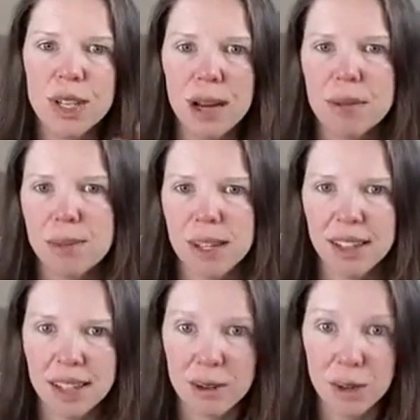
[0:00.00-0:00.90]
times in my
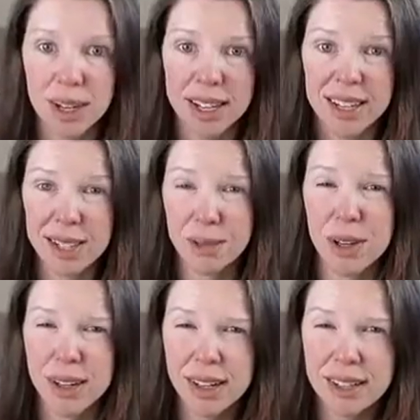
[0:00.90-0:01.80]
life where I
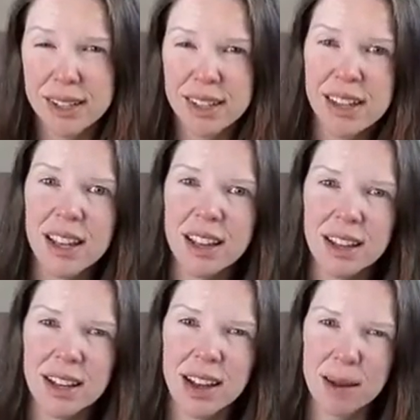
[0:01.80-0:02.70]
experienced
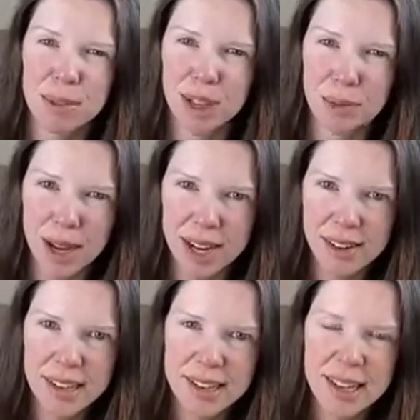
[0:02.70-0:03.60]
the optical
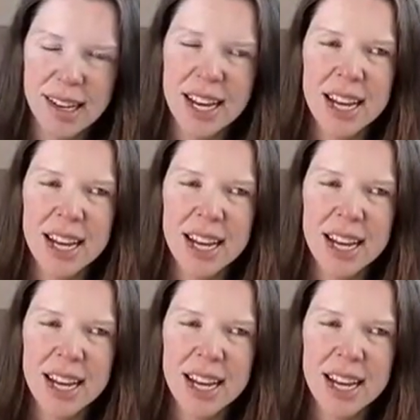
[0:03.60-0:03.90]
migraines.